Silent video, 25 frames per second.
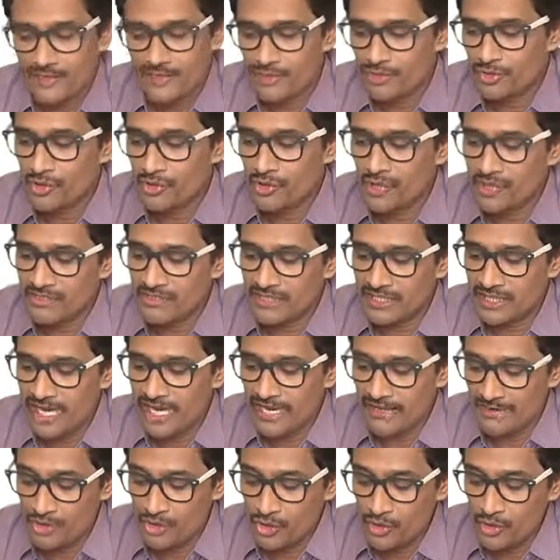So you're
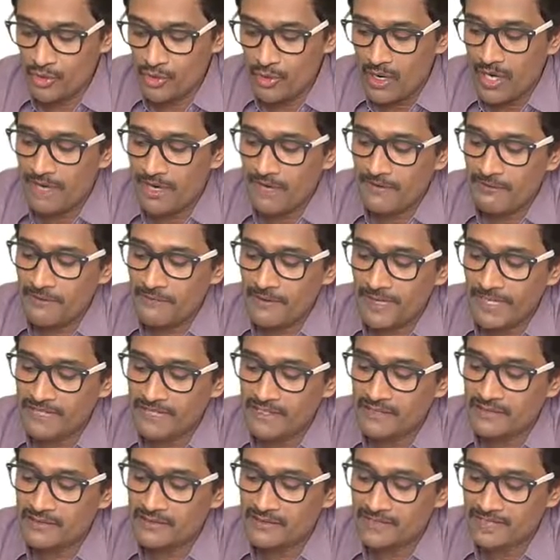you are
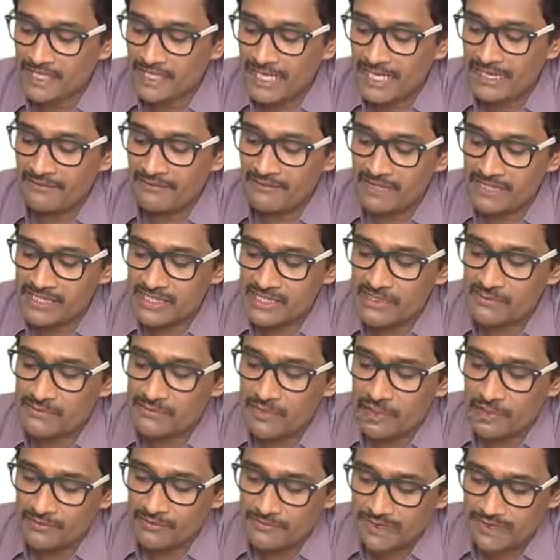finding the derivative
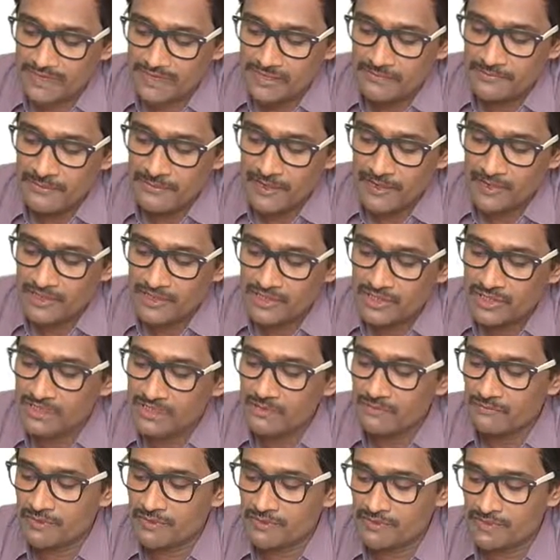of this
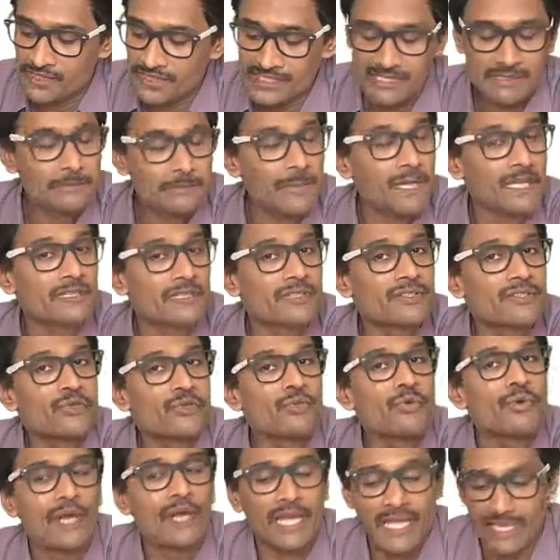function with respect
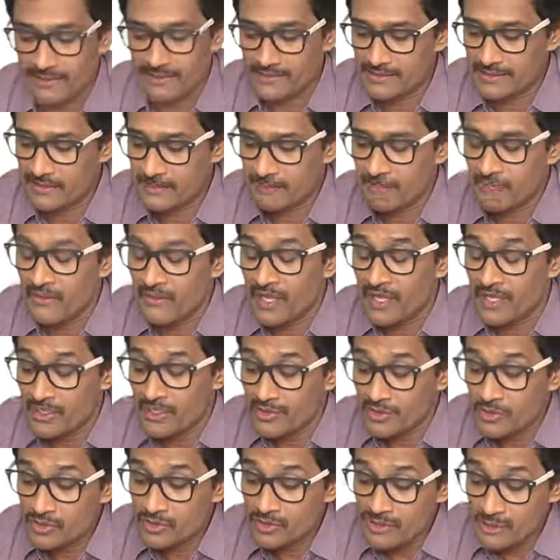to x.
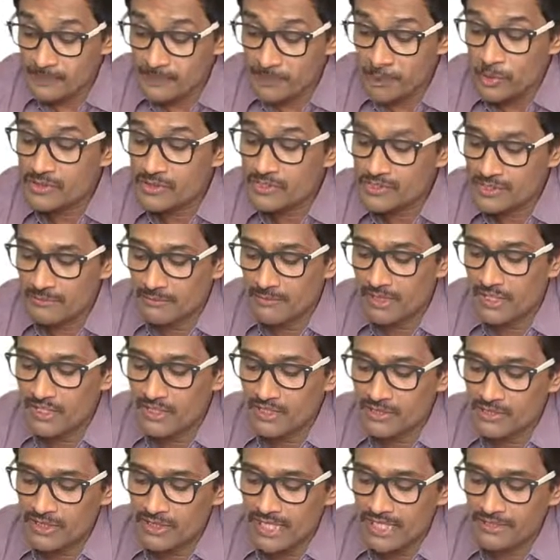So suppose
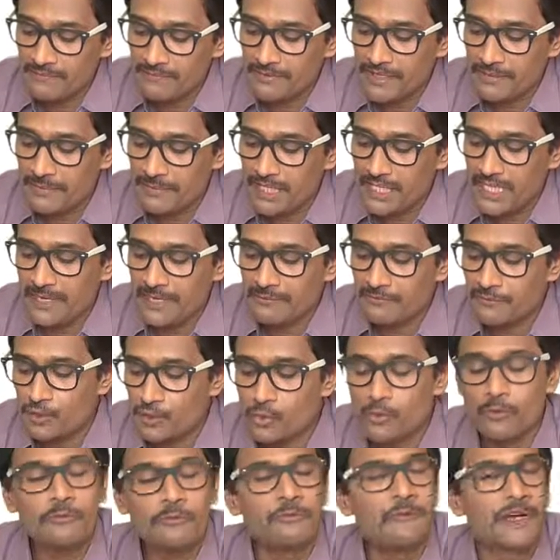similar to that, we may have
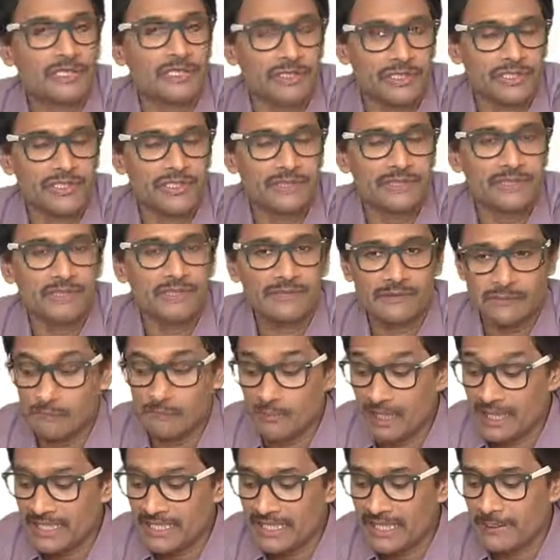two functions
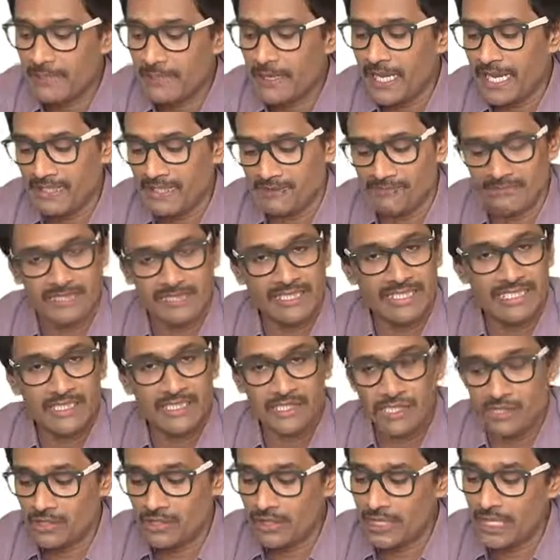multiplied with
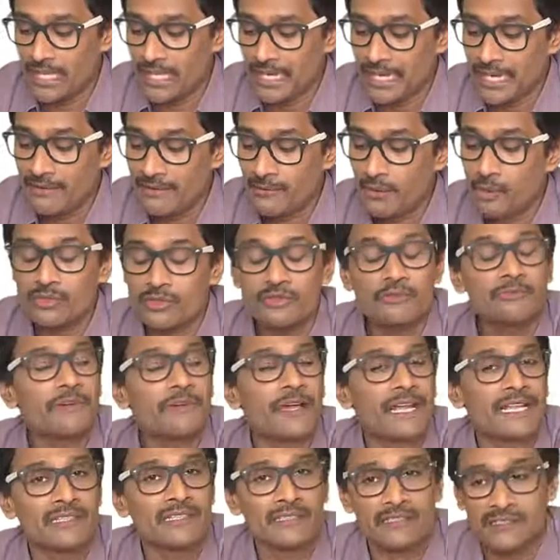each other and I want to
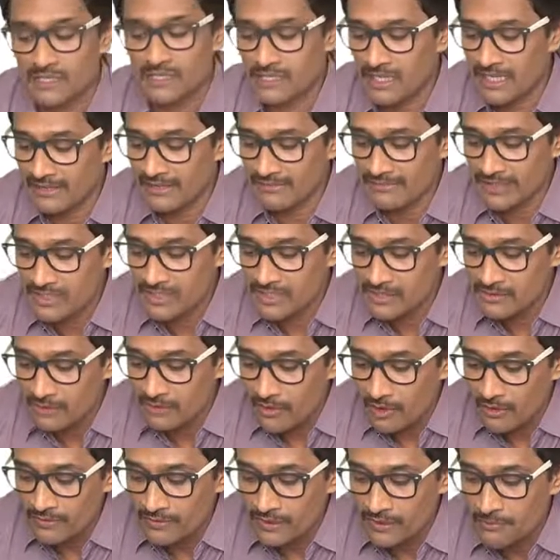find the derivative
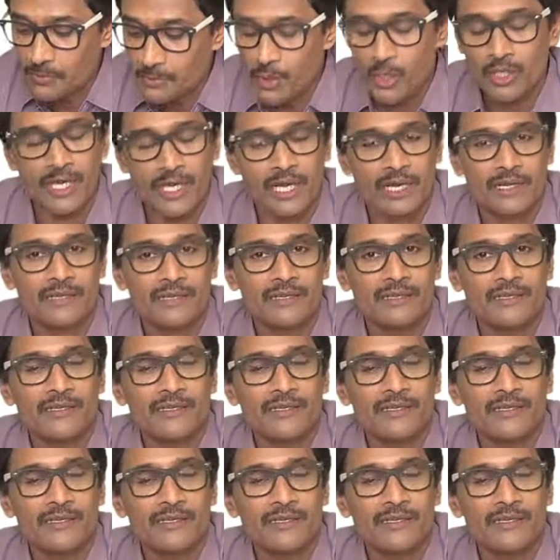of the product.